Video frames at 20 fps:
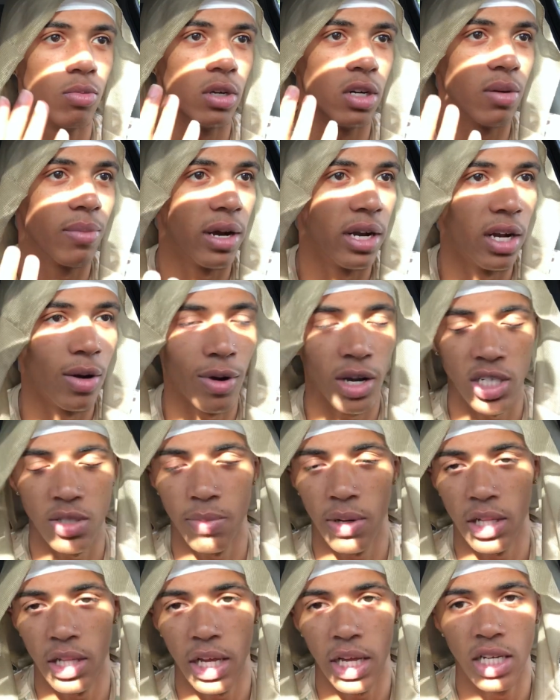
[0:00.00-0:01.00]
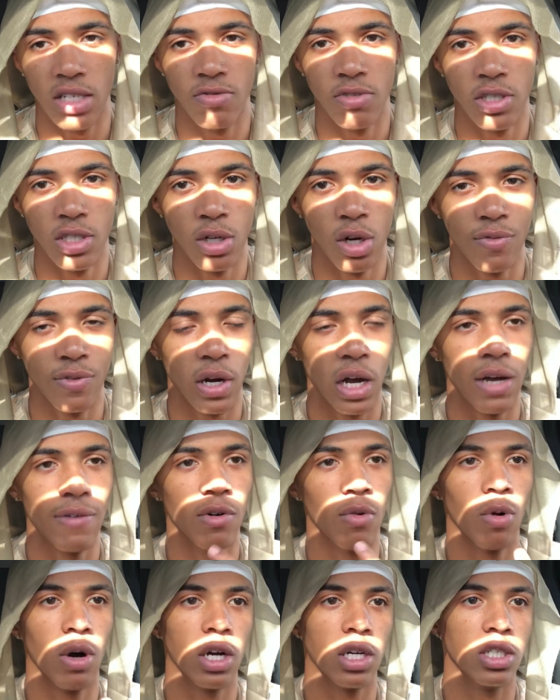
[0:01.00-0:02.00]
Everybody that watched my last video. If y'all
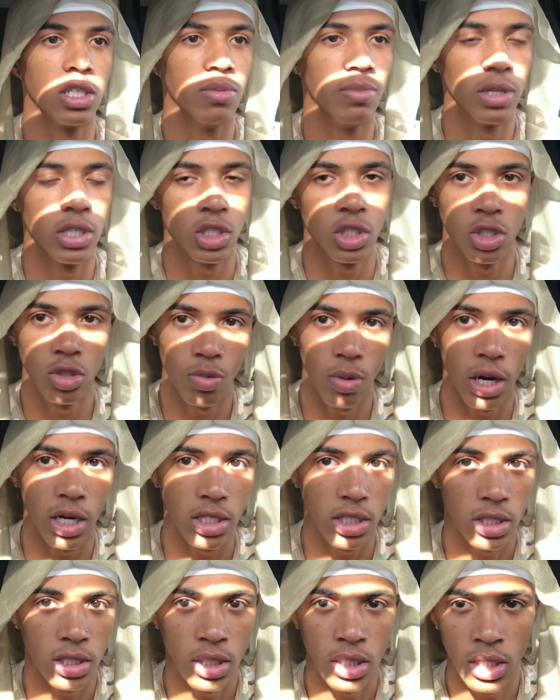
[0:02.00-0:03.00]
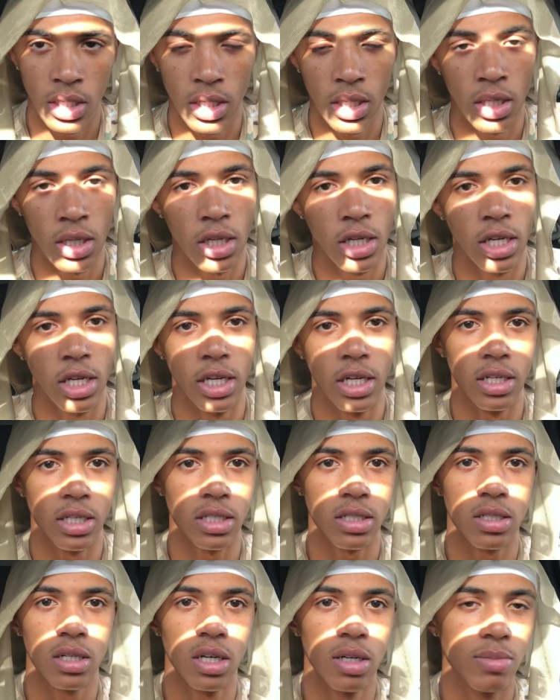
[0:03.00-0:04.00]
haven't watched it, make sure you watch it. And
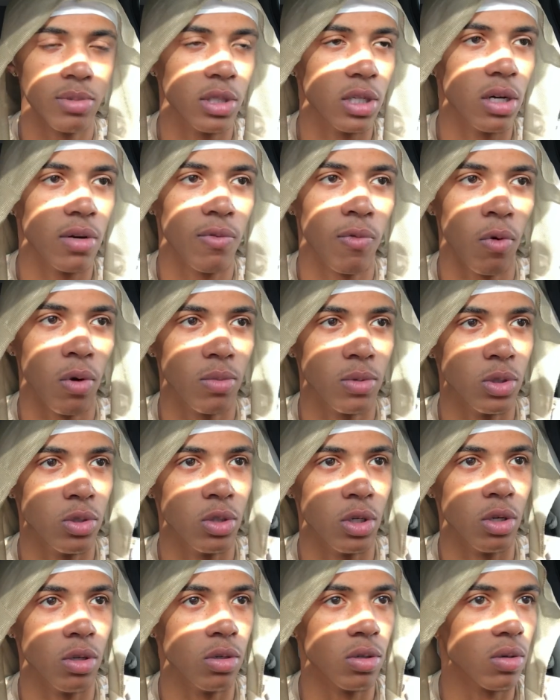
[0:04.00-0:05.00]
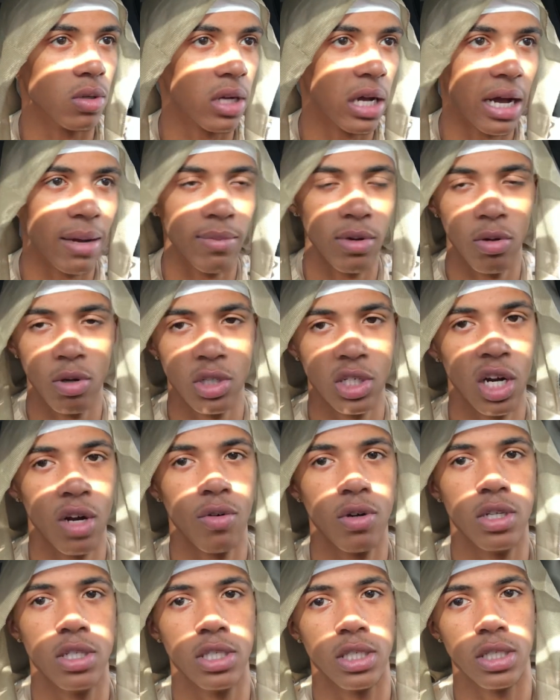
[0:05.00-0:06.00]
thumbs it up for me, comment what
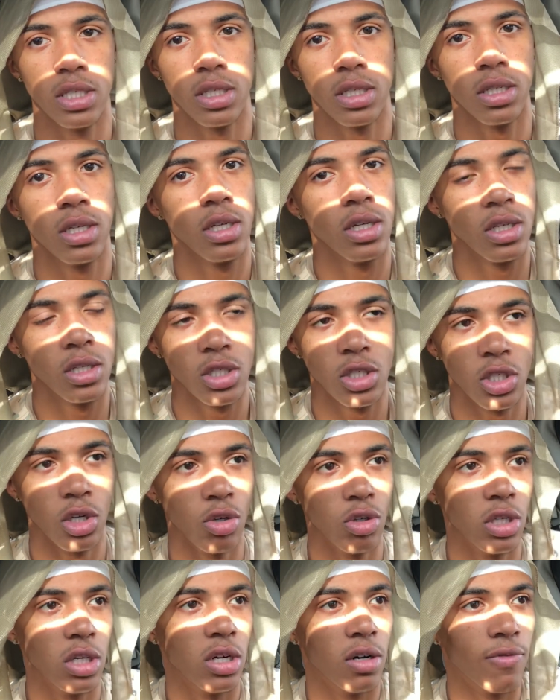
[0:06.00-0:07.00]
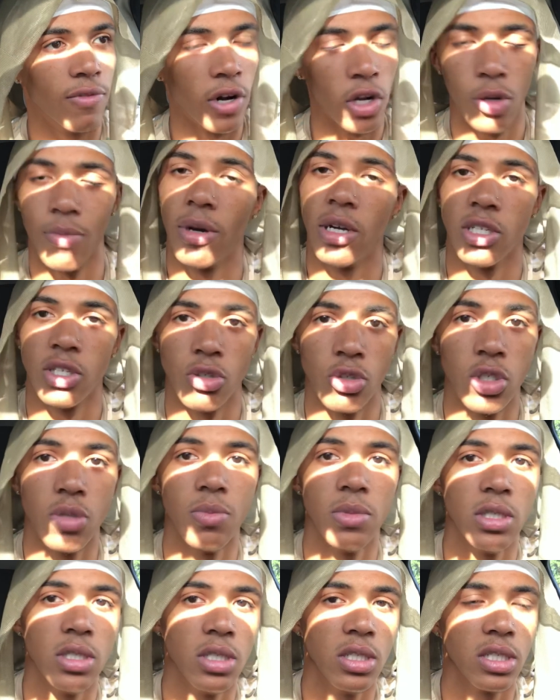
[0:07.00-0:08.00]
y'all want to see. Show love, follow my
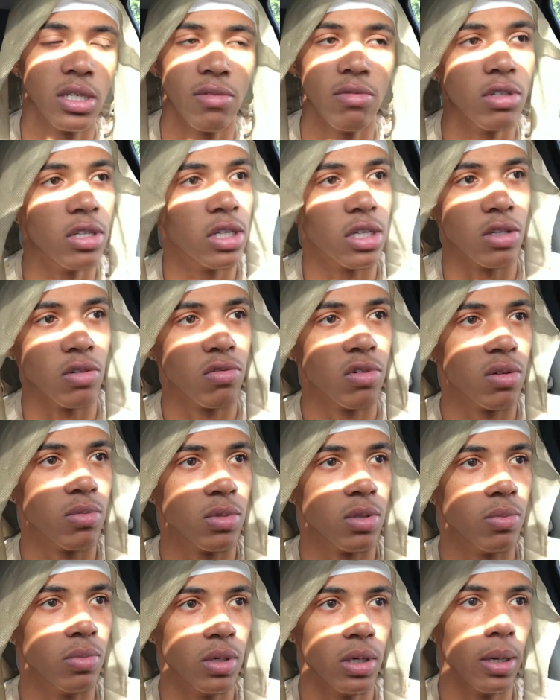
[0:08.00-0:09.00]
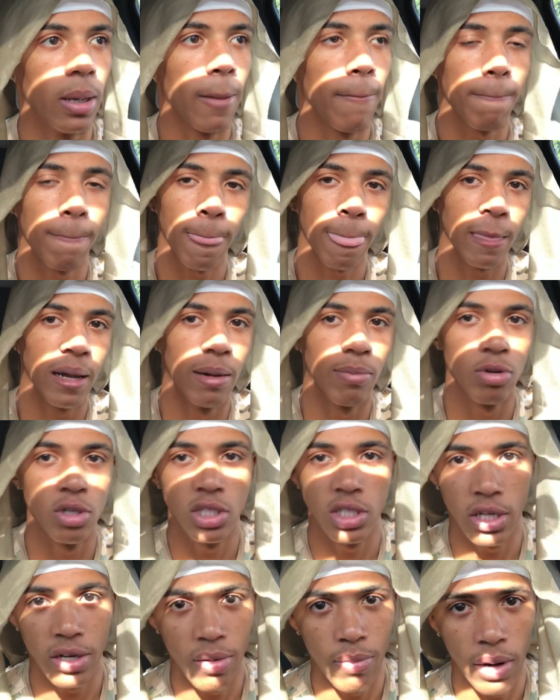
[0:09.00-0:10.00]
social medias, everything, you feel me? But I
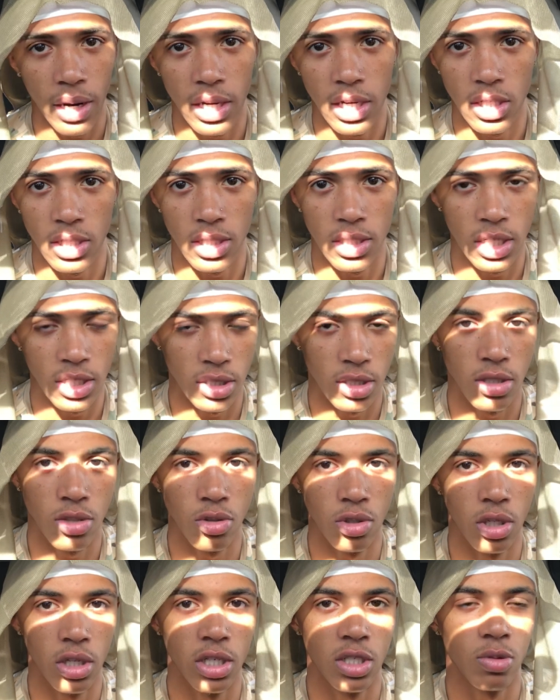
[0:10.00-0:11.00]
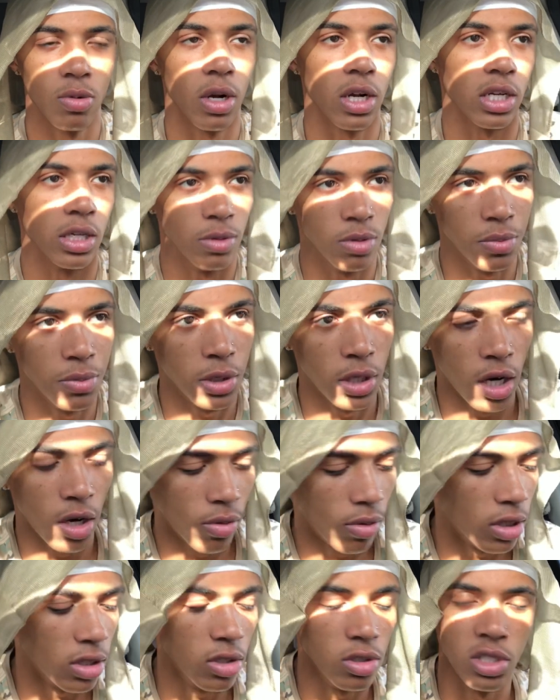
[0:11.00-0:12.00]
appreciate everybody that's rocking with me
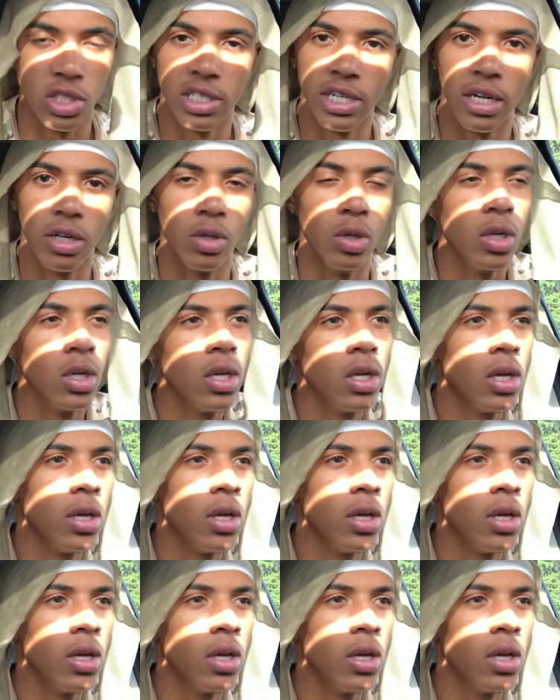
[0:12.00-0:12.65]
already on this channel.